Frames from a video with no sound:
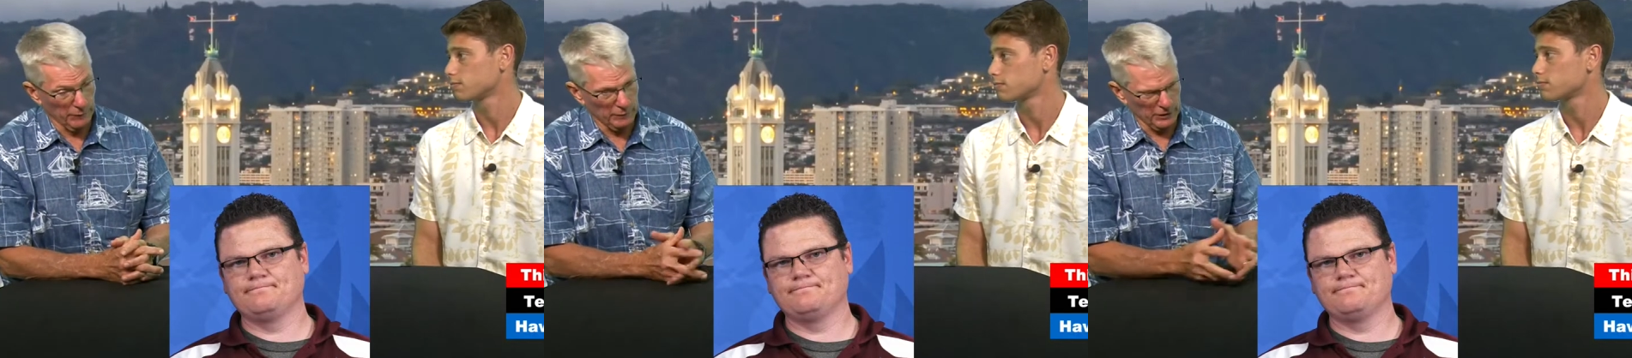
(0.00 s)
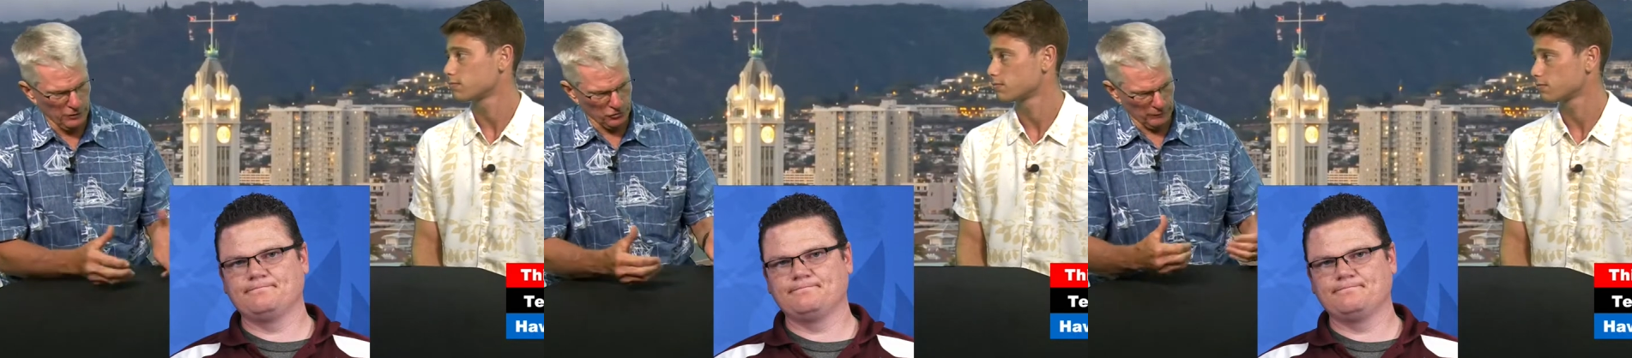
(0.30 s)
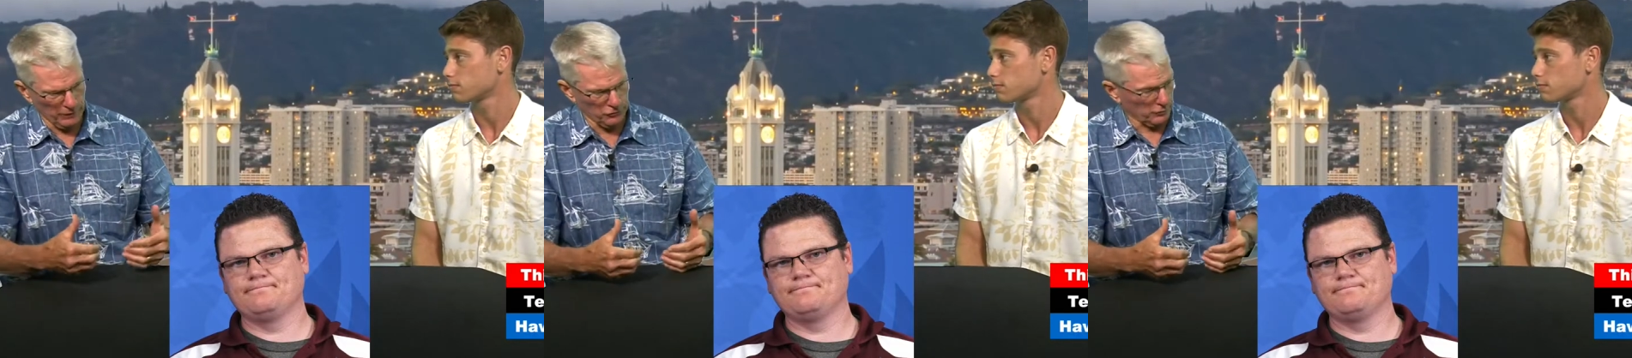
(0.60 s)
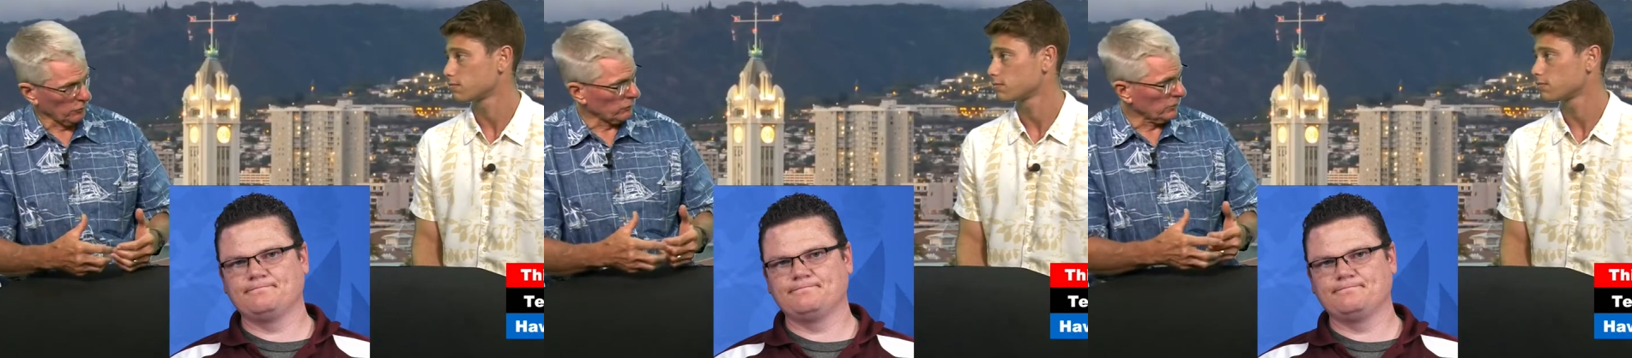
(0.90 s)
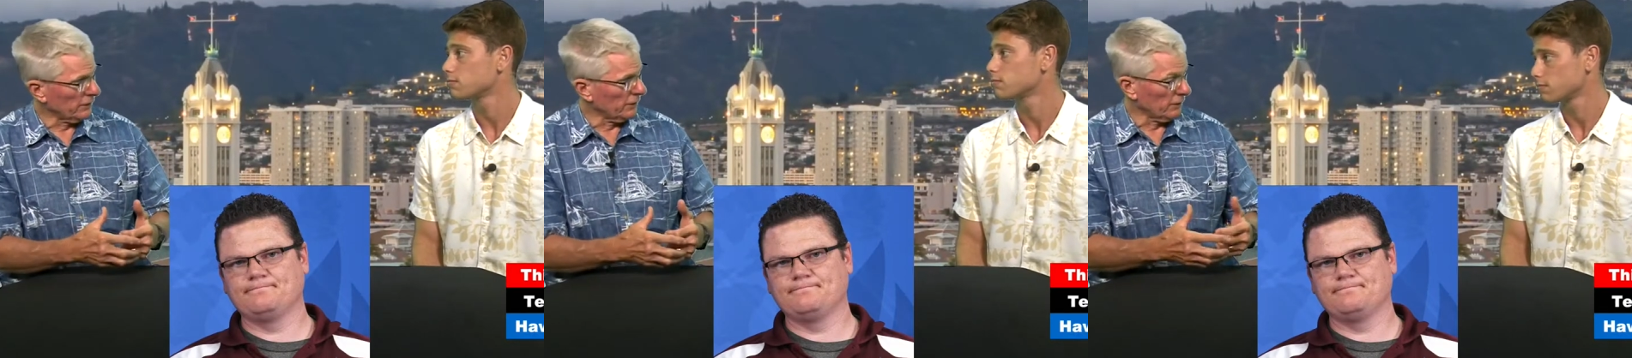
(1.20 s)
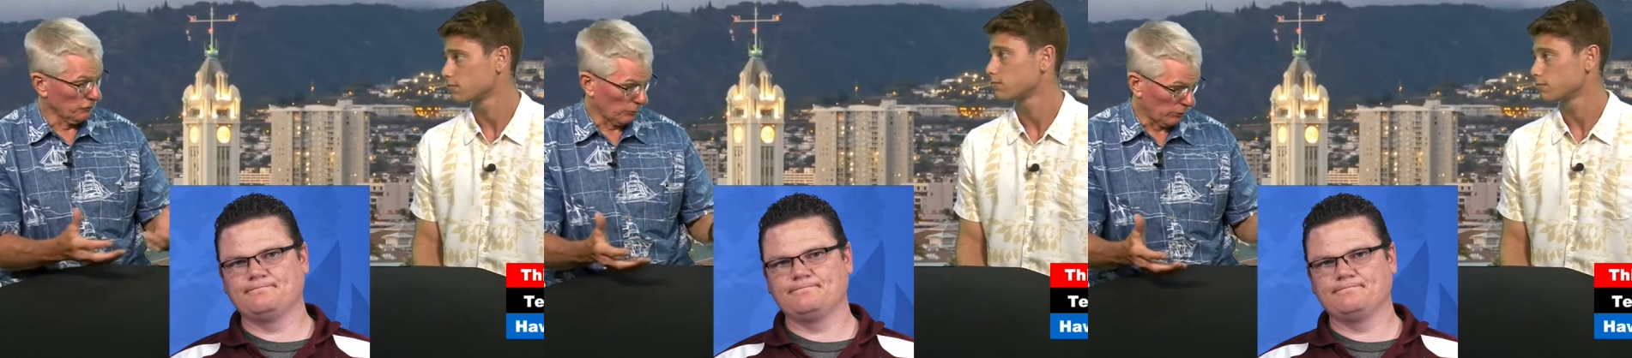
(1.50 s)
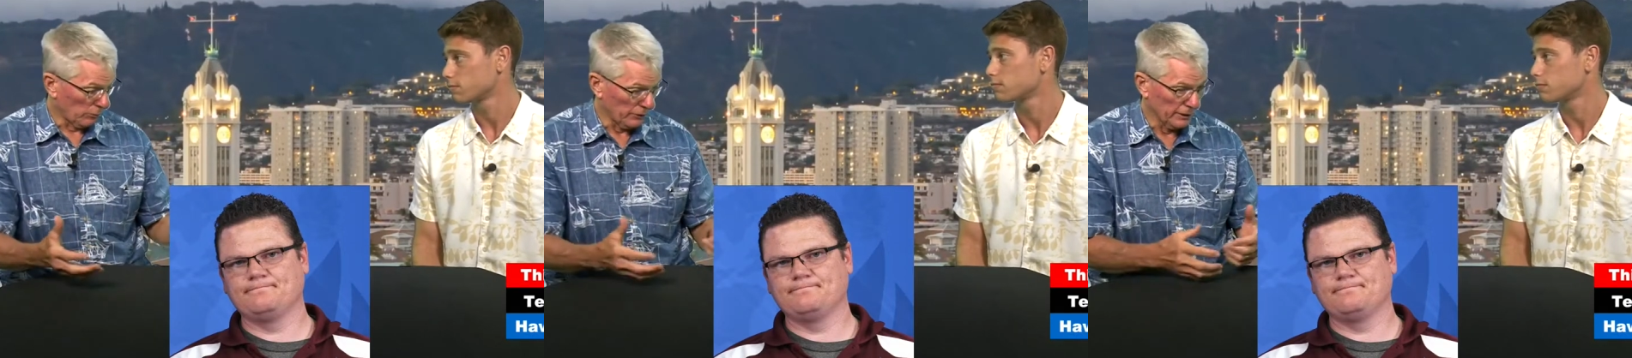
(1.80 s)
Speaker 1: maybe customize it locally here as
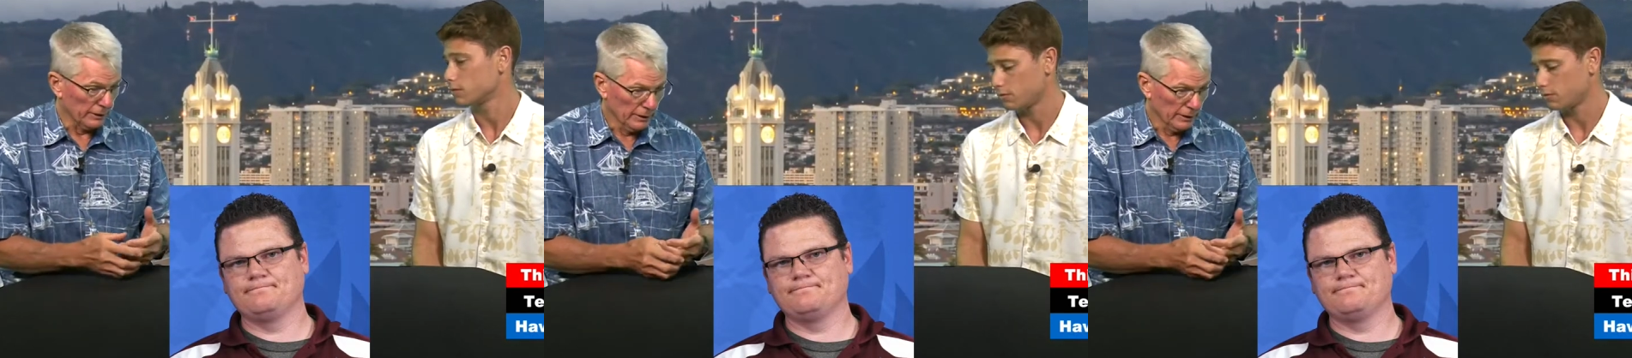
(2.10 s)
appropriate.